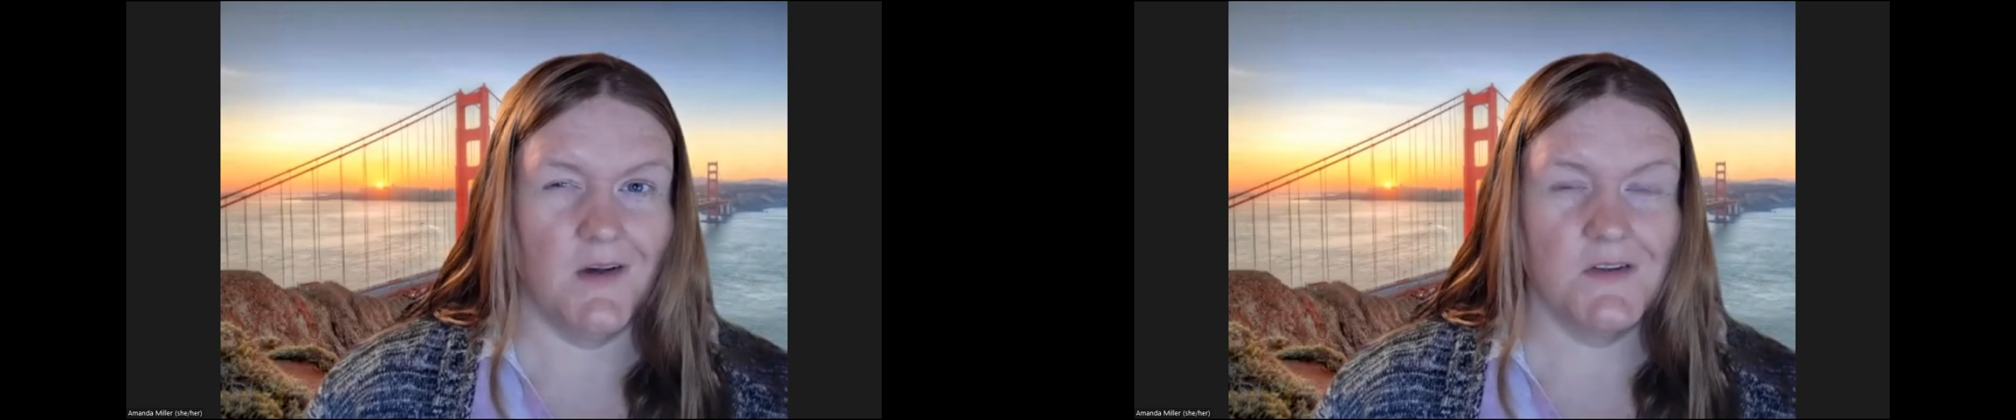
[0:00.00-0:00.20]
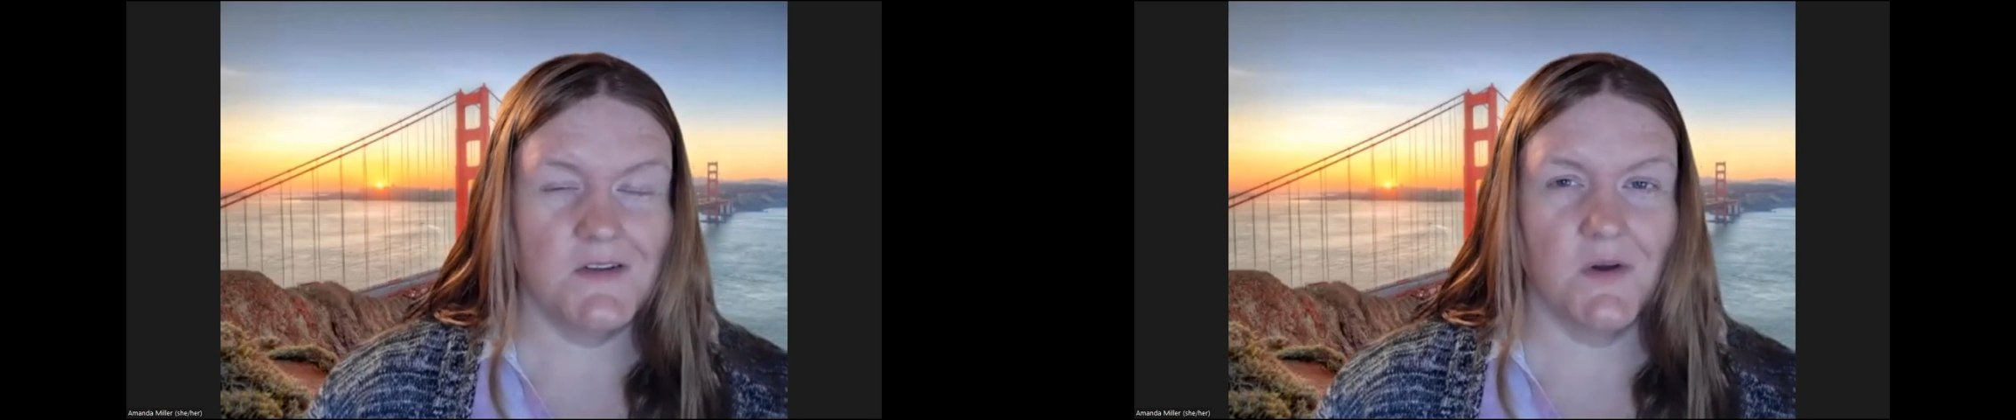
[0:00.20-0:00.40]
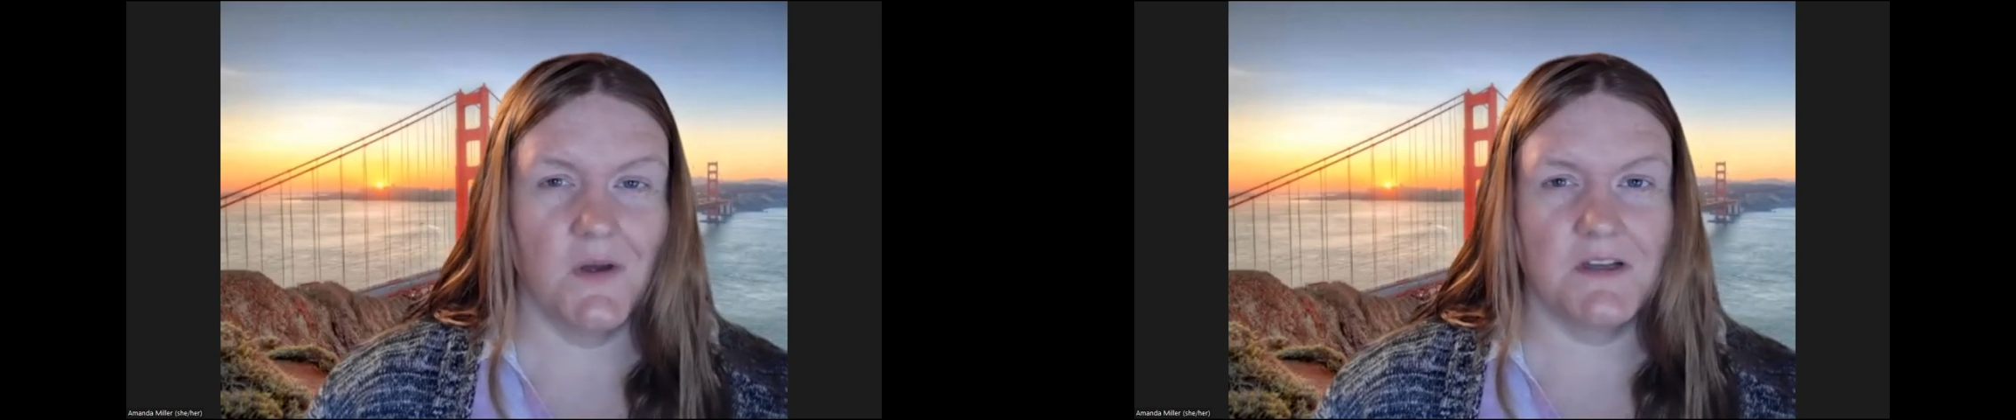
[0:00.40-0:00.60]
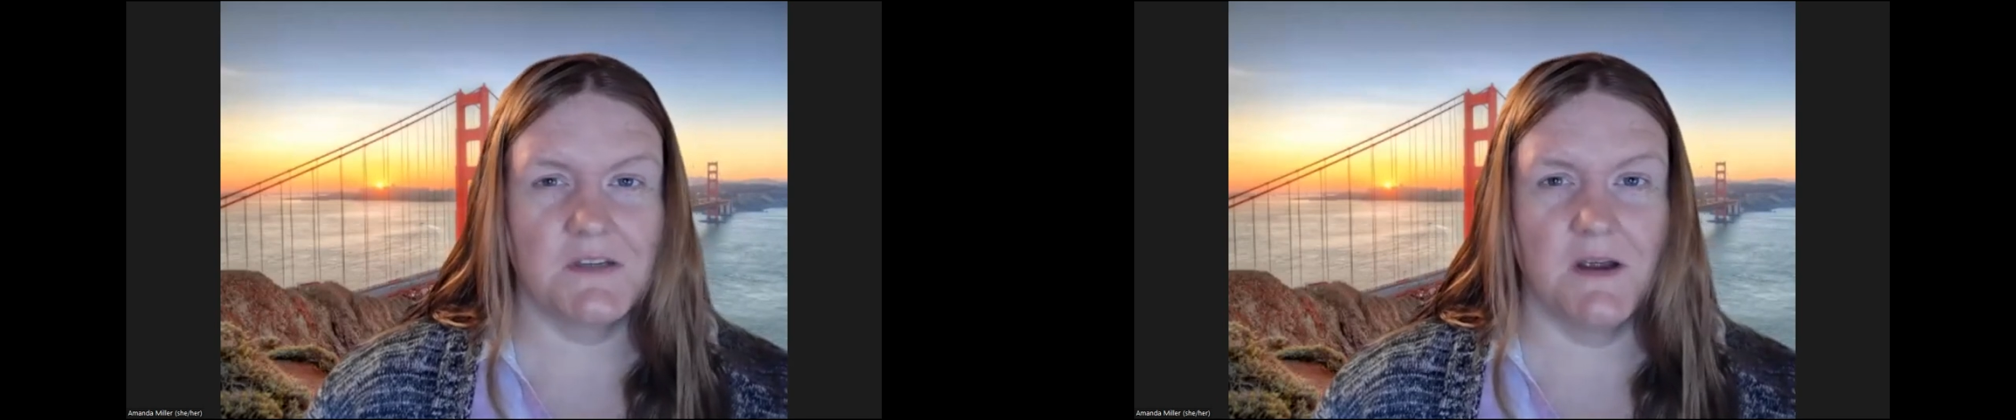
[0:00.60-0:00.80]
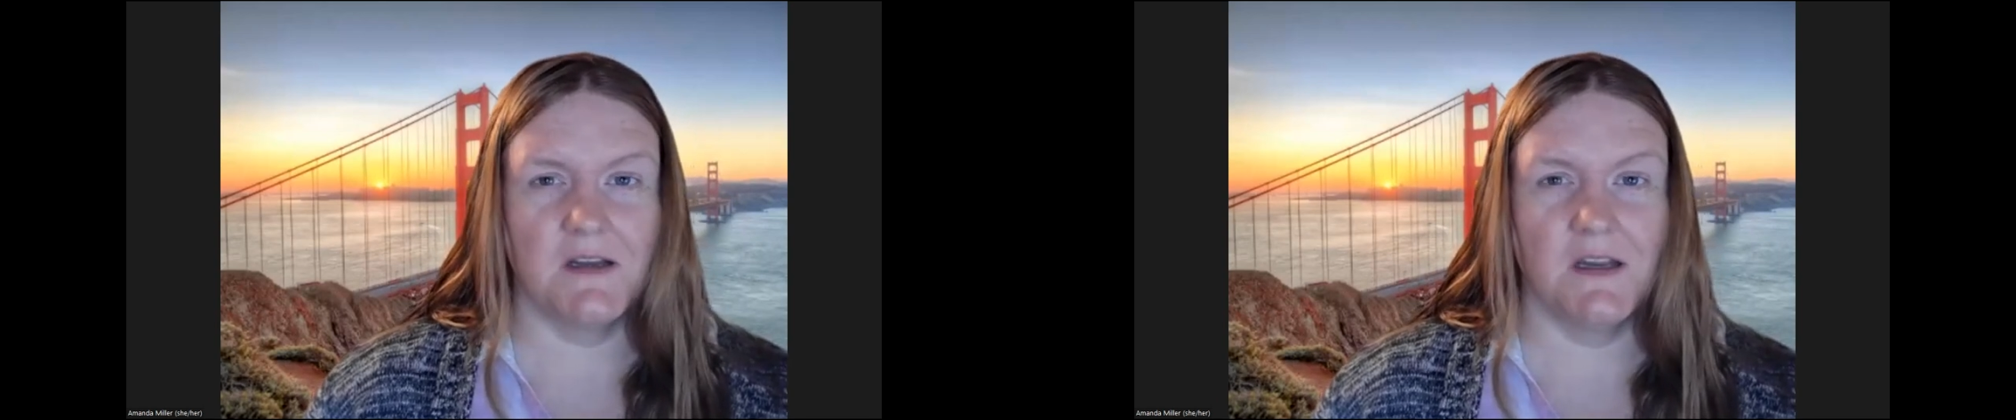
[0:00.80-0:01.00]
Also, I'm
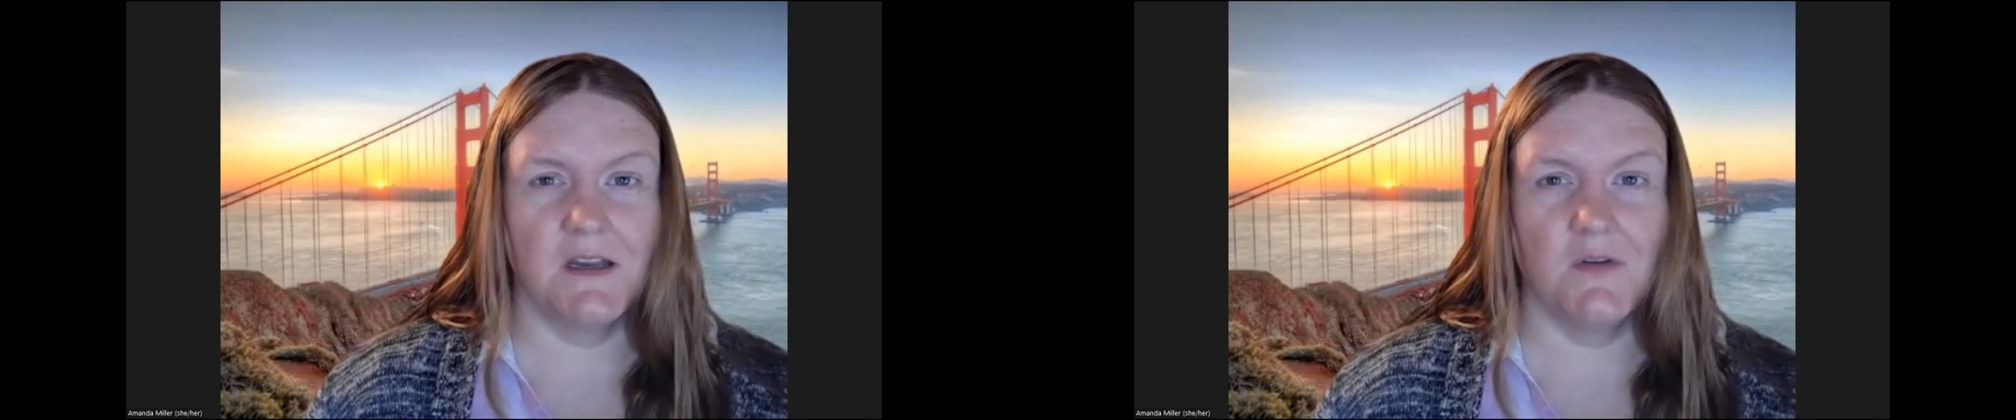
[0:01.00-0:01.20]
expecting